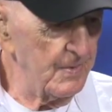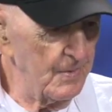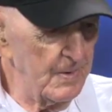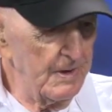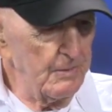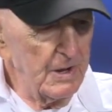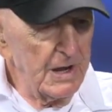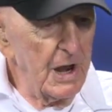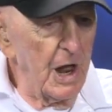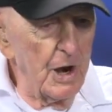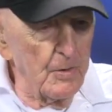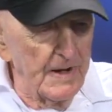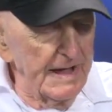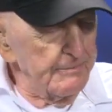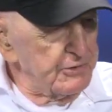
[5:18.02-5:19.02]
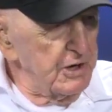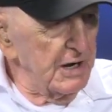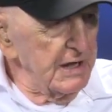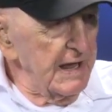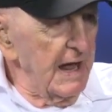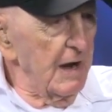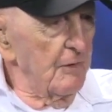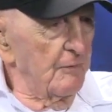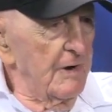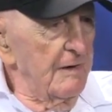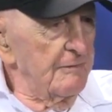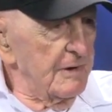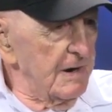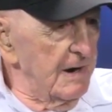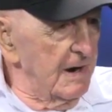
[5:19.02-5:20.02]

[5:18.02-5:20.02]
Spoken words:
We went all the way up to the Yellow River.